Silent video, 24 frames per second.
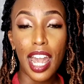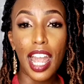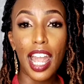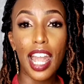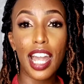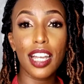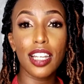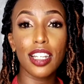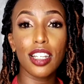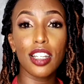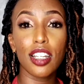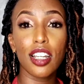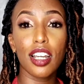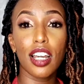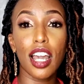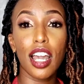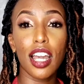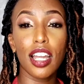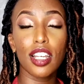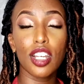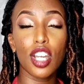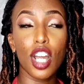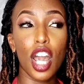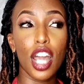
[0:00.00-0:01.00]

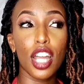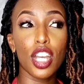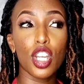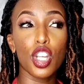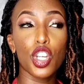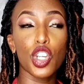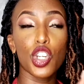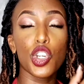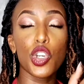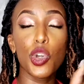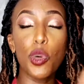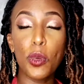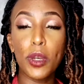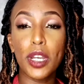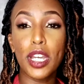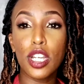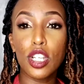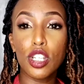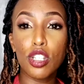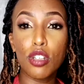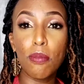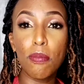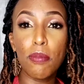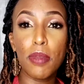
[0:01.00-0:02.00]
And you
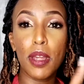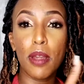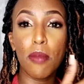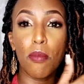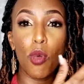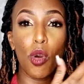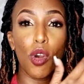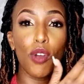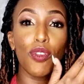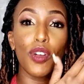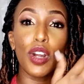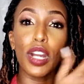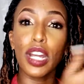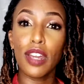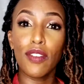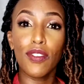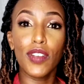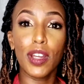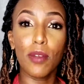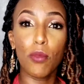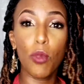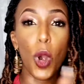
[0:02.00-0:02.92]
need to be more forgiving,